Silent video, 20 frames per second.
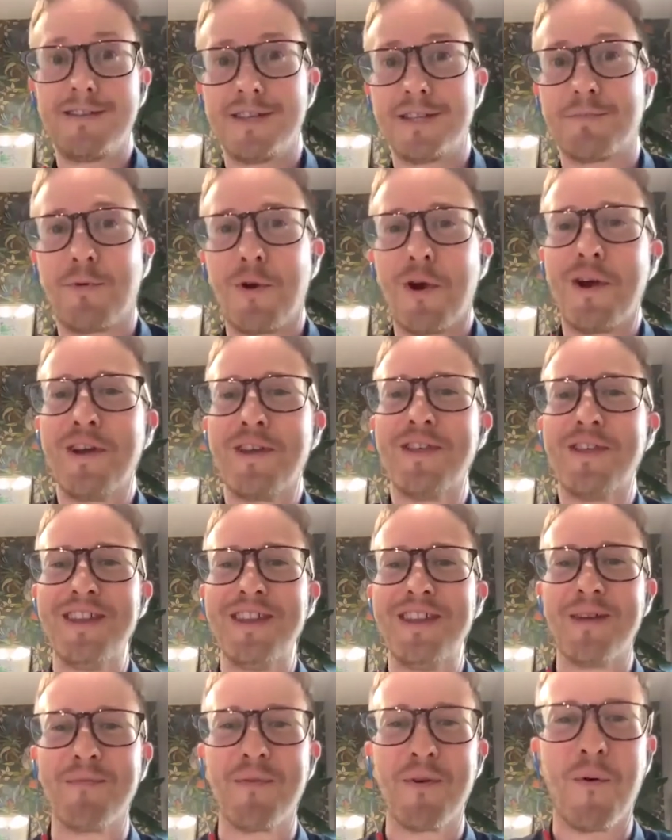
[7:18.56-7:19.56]
is probably the
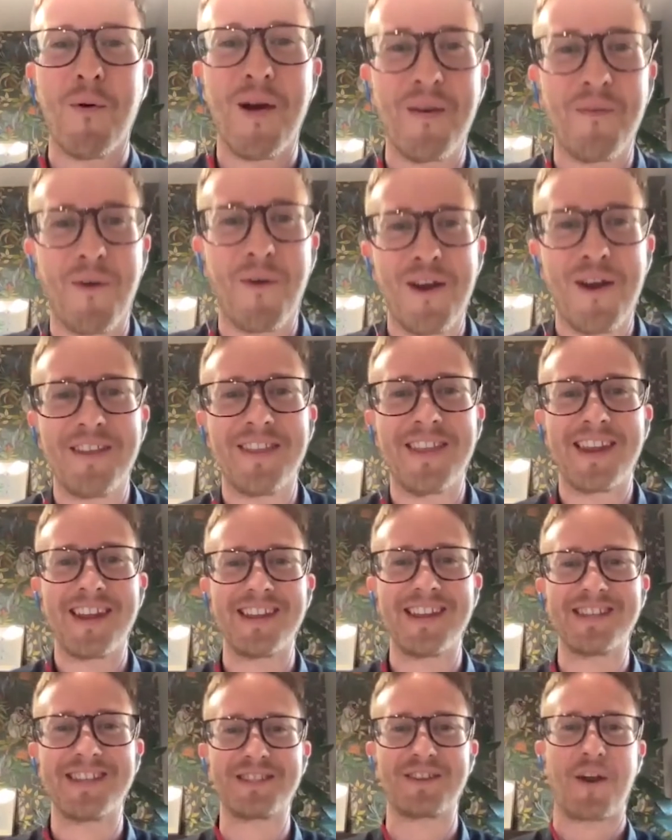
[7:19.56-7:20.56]
number one word that
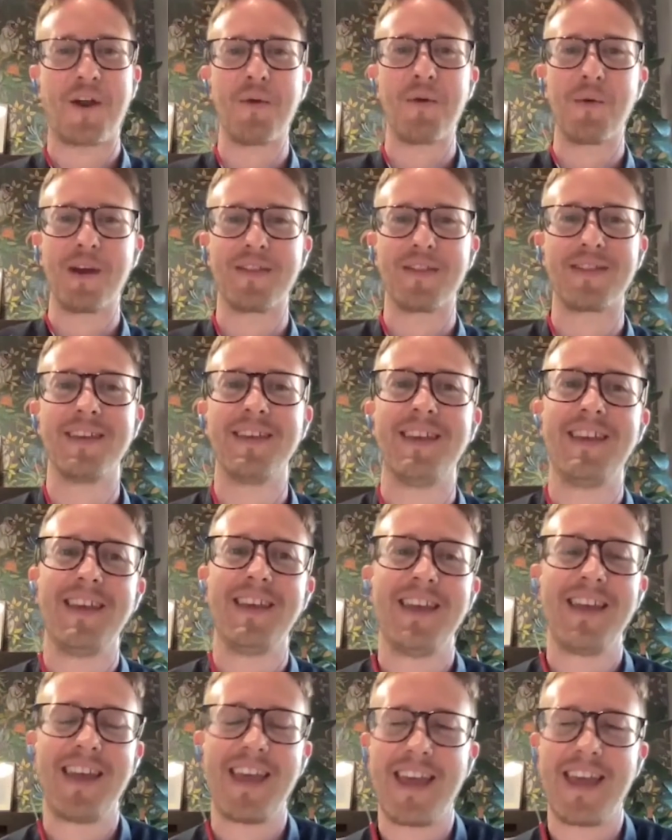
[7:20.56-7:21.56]
I'd start with.
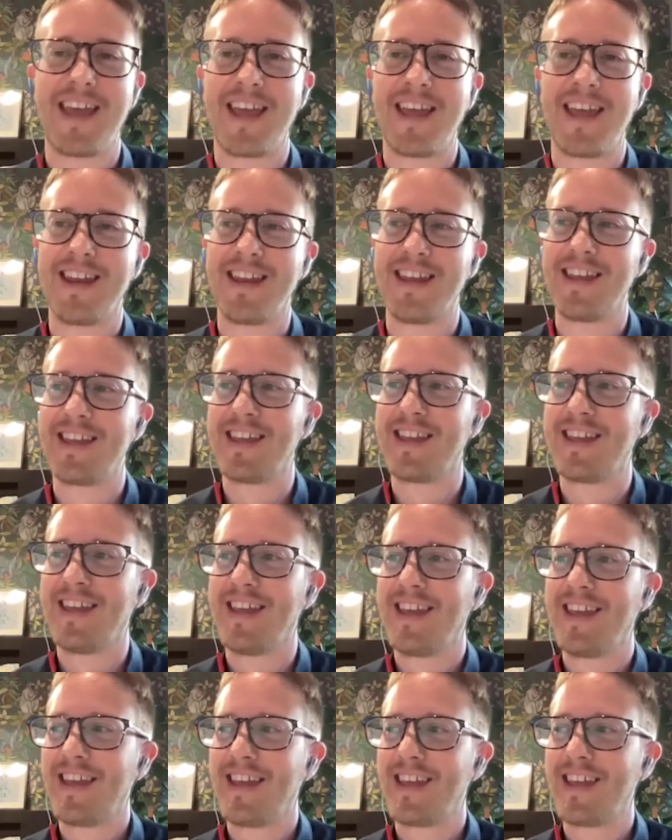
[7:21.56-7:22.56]
And
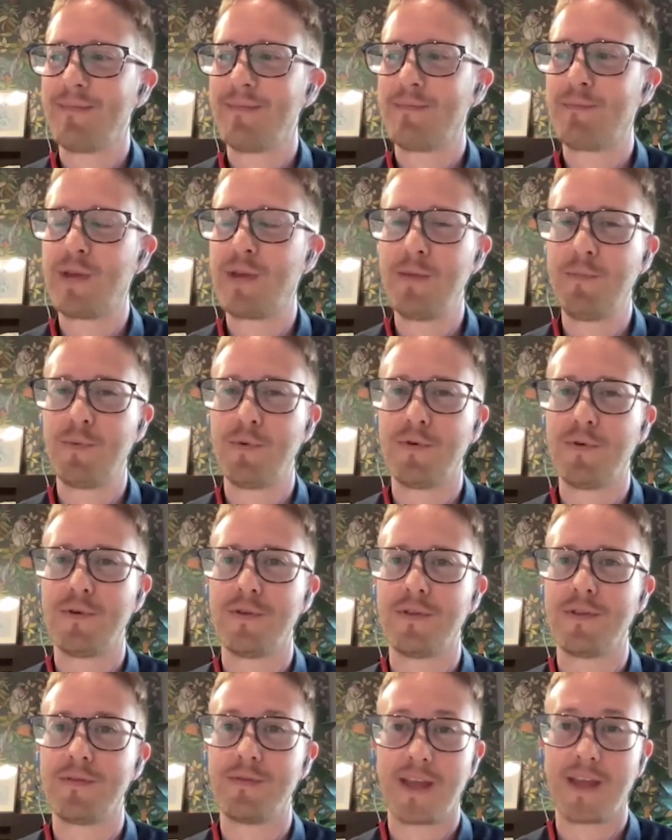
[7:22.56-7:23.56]

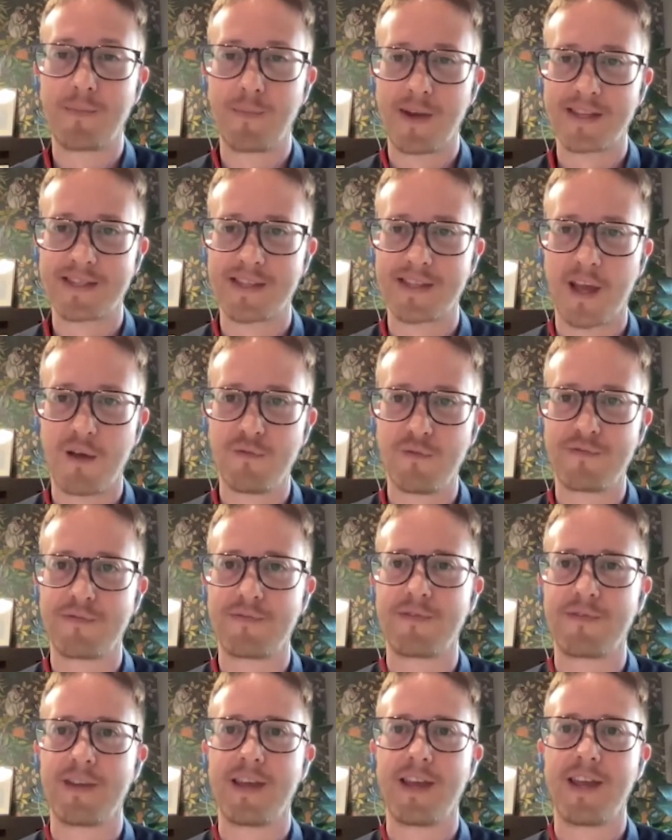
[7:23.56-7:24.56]
people like myself
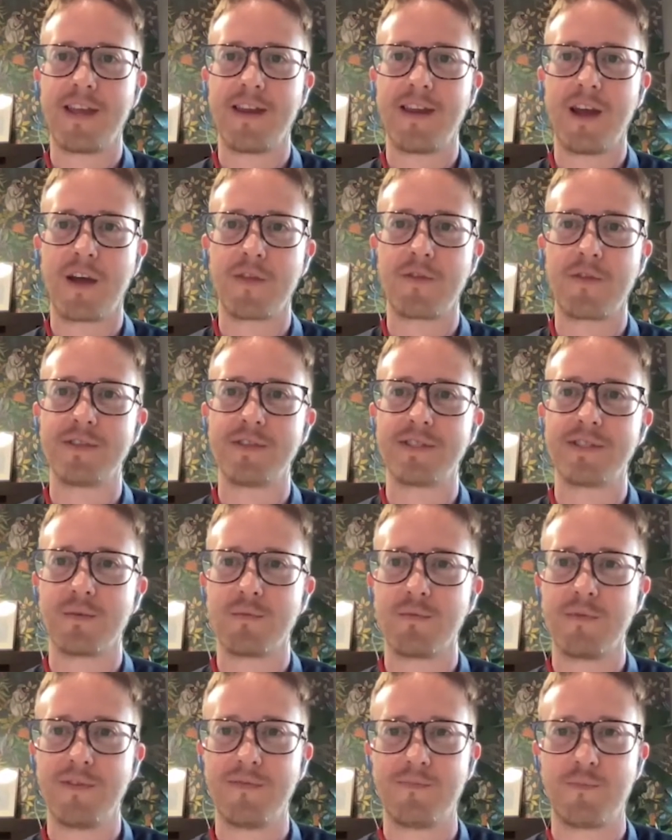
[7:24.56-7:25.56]
and others that
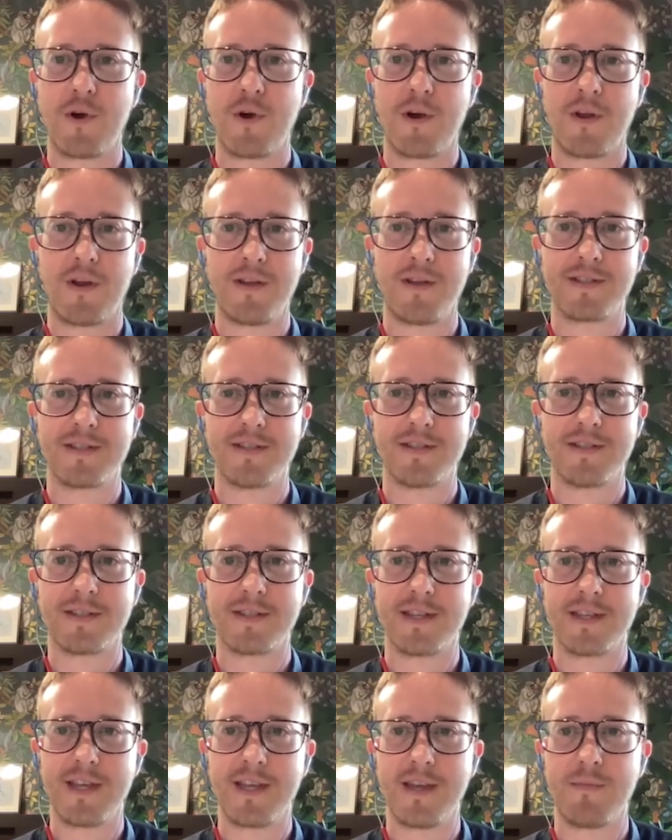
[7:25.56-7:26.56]
we've brought onto the
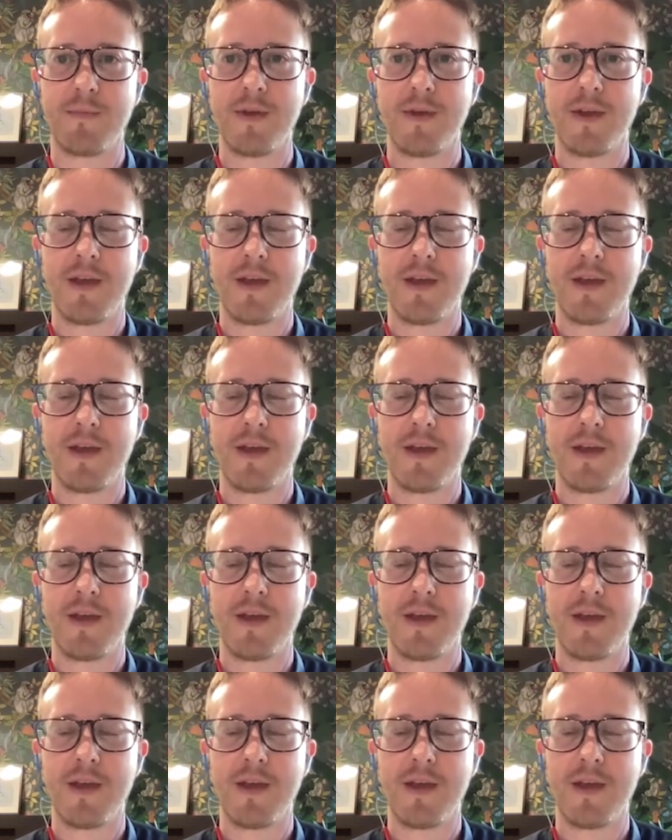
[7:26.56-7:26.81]
team,